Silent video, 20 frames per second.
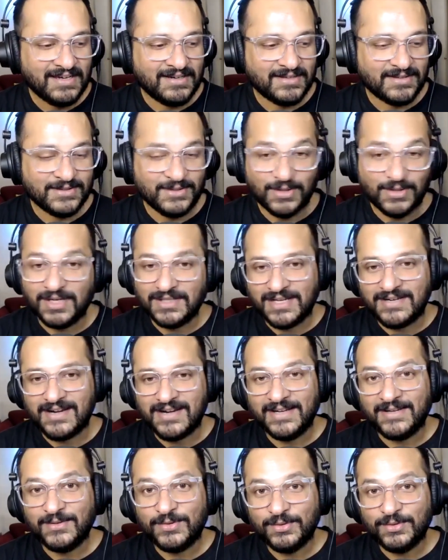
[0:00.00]
You heard that
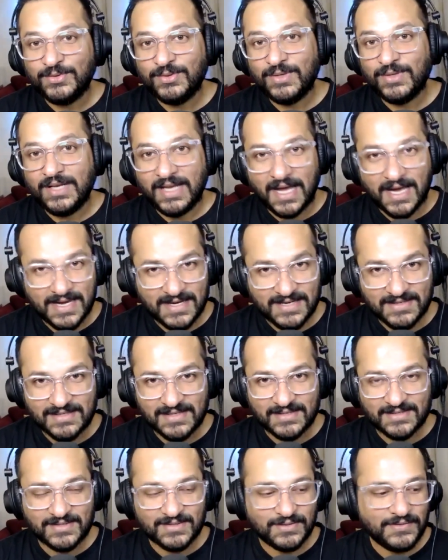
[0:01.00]
right, two
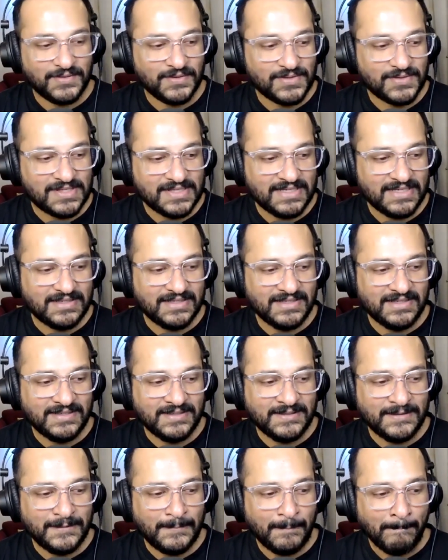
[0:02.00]
lions. So if you
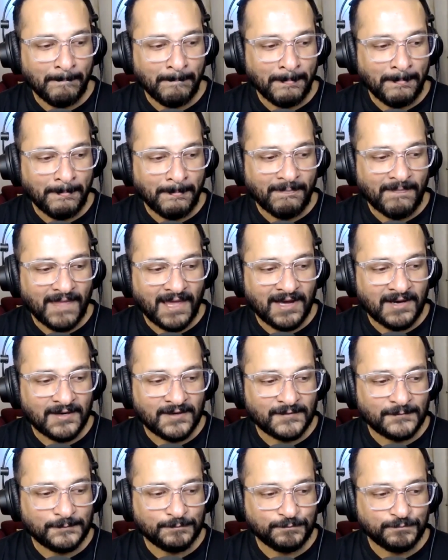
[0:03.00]
see
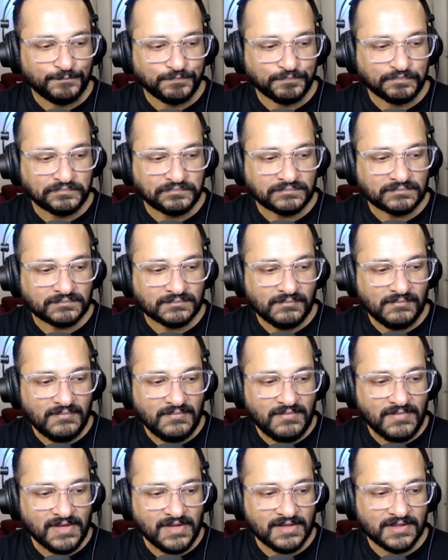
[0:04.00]
um,
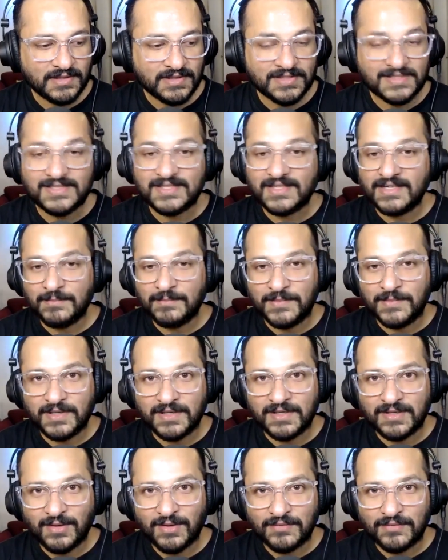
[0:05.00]
the
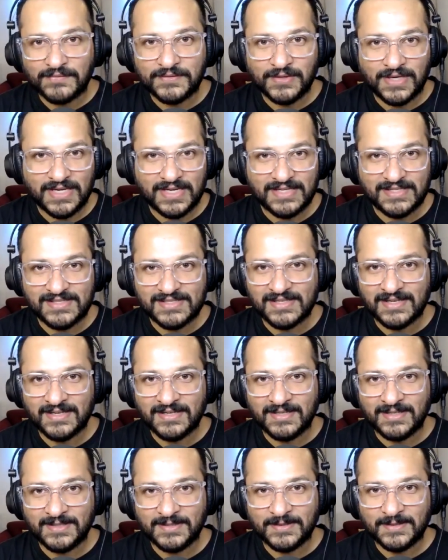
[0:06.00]
descriptor of today's
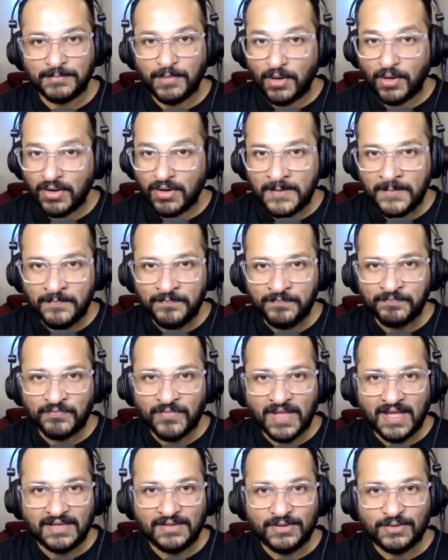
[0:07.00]
pod,
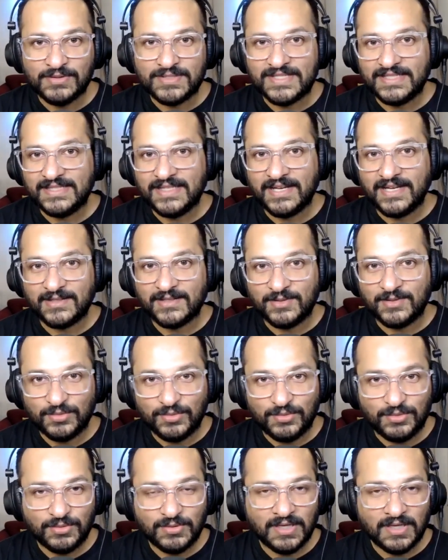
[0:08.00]
you'll see there are
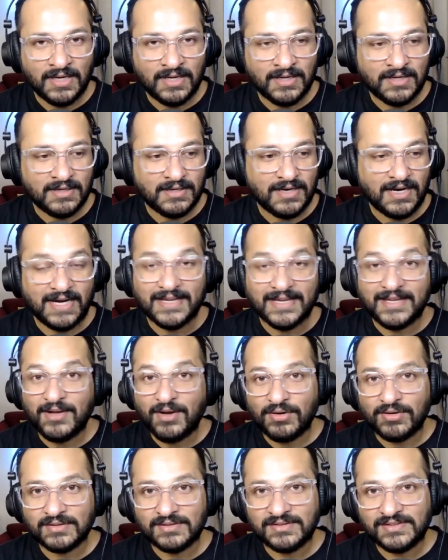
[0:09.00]
two
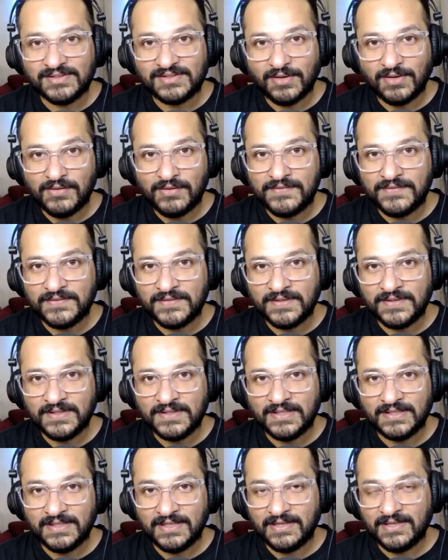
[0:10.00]
icons of
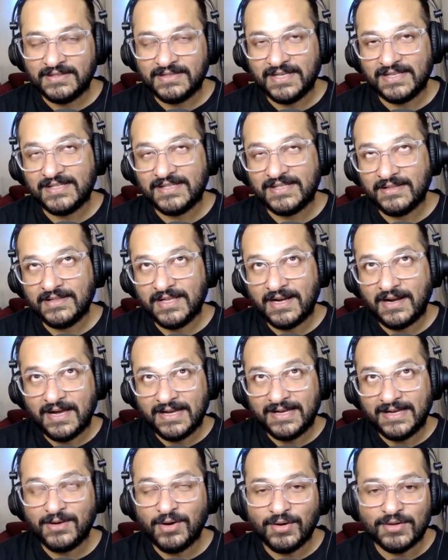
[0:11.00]
there are
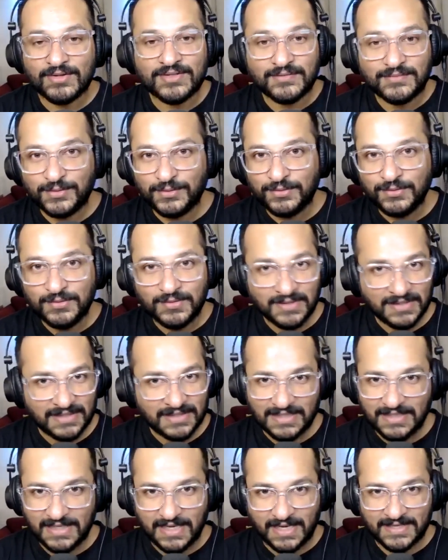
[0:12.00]
icons of two
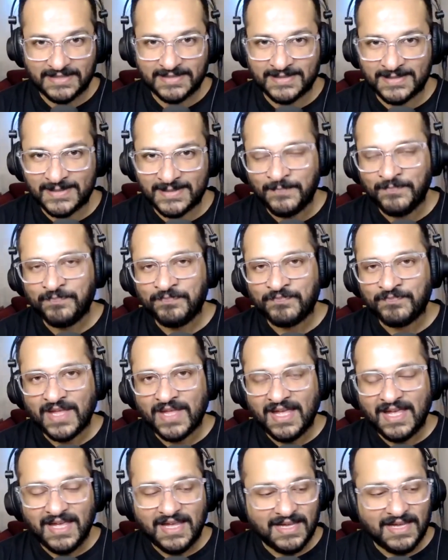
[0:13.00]
lions.
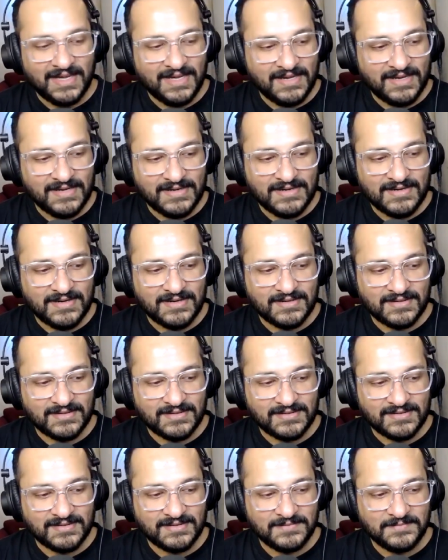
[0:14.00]
And
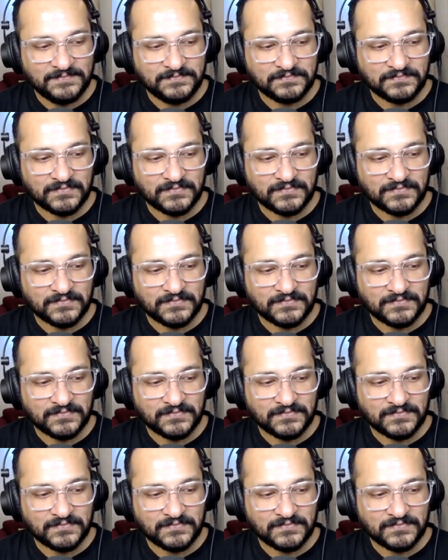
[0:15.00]
of